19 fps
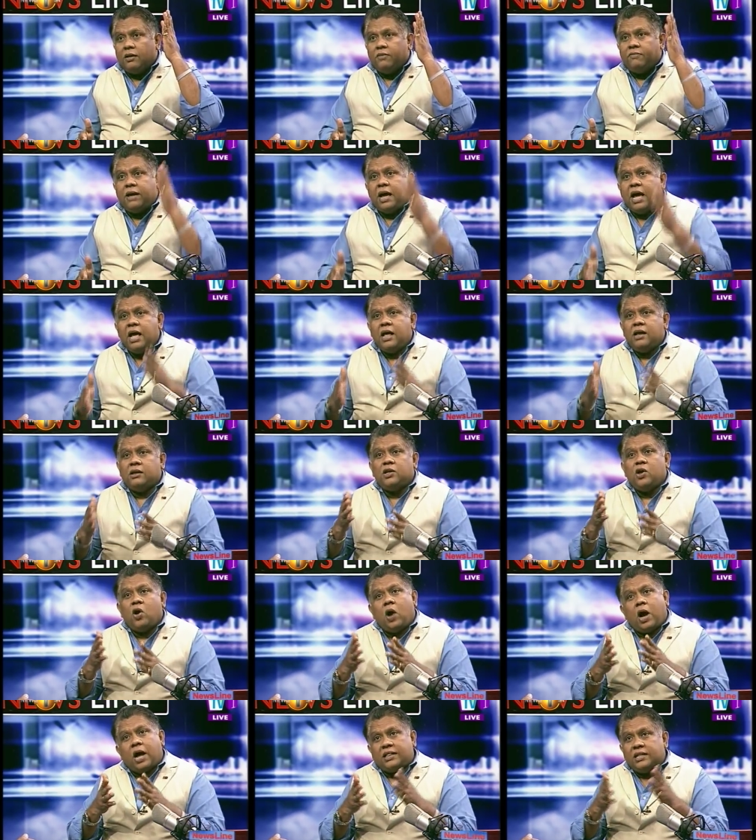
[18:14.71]
where
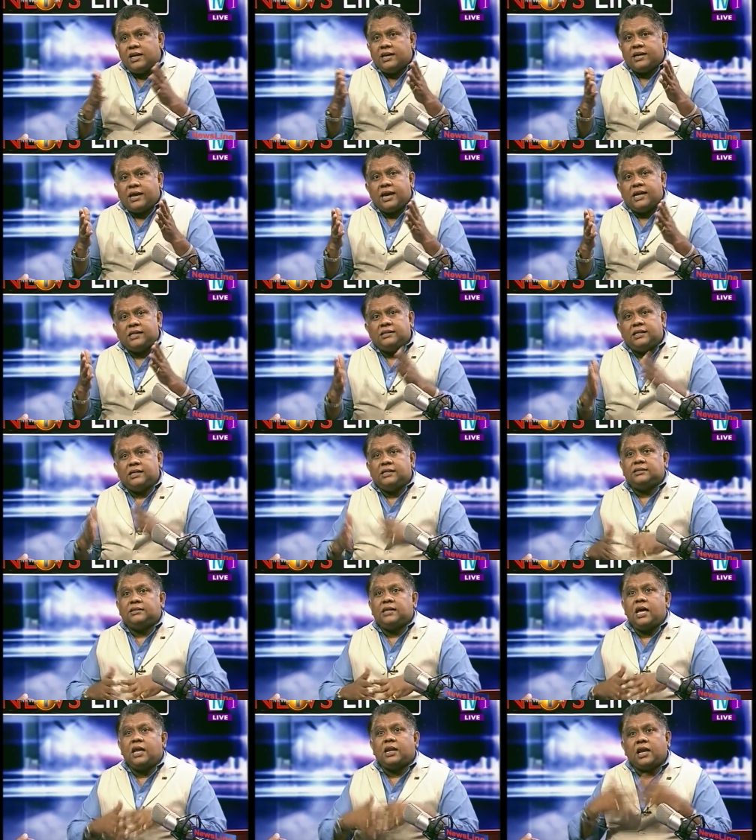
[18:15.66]
your other
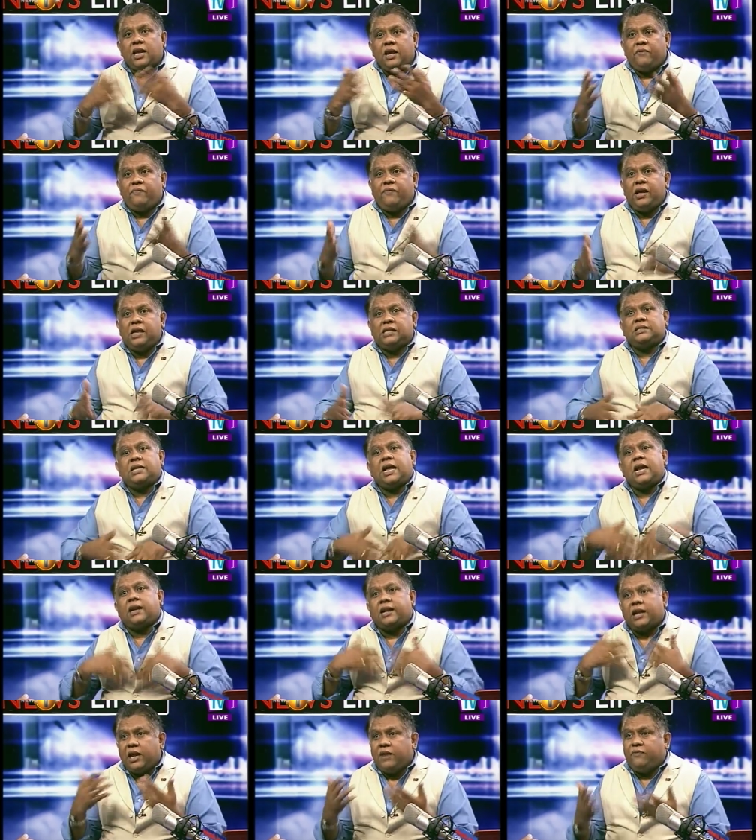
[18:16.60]
cases are refixed
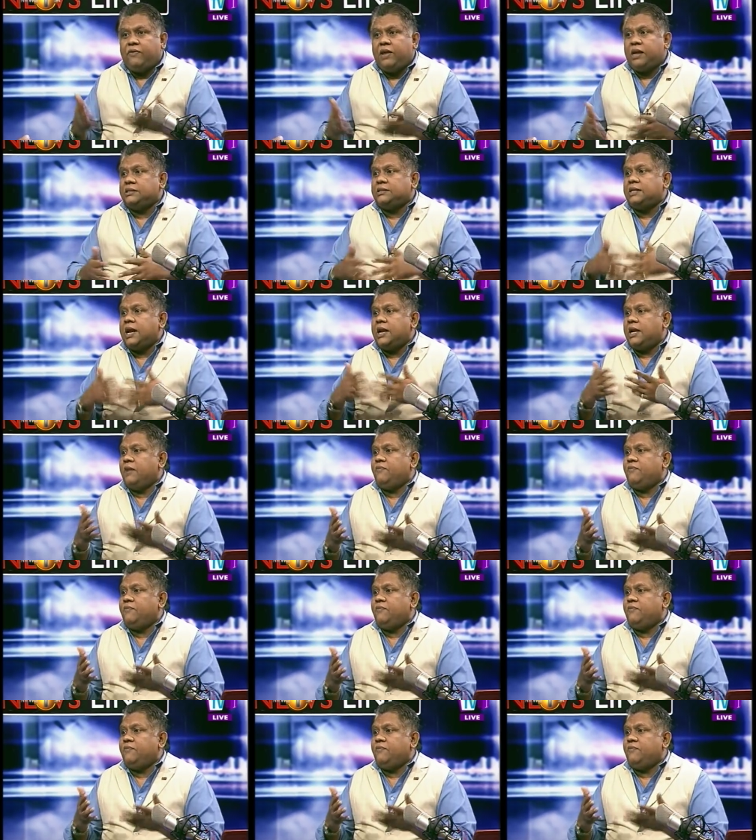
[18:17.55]
and refixed. No, you're a